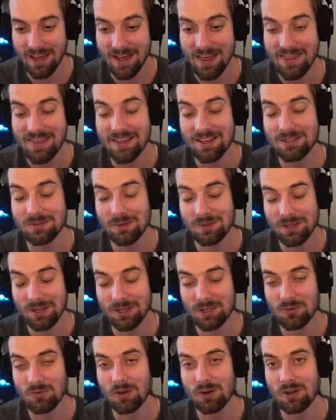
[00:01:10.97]
this one though,
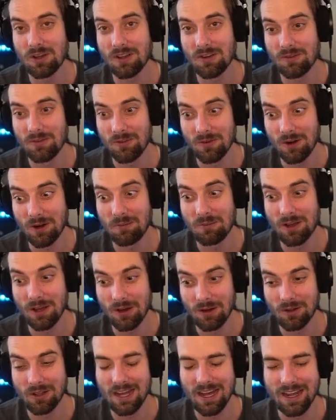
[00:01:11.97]
you will confirm and
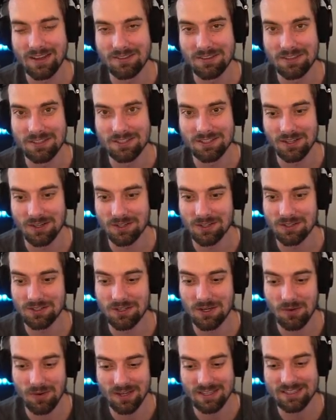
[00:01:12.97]
go live. So there's
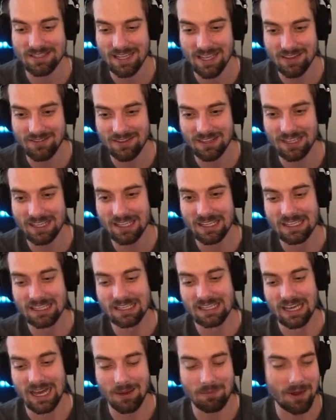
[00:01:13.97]
no way to save it.
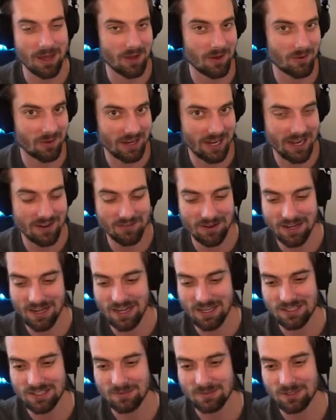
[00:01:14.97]
I'm not going live right
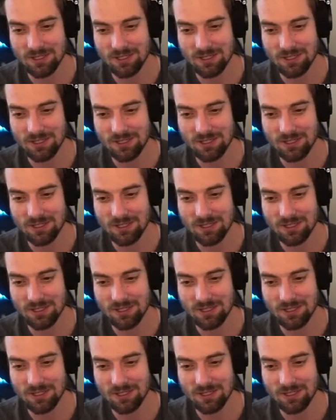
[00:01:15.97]
now, so I'm just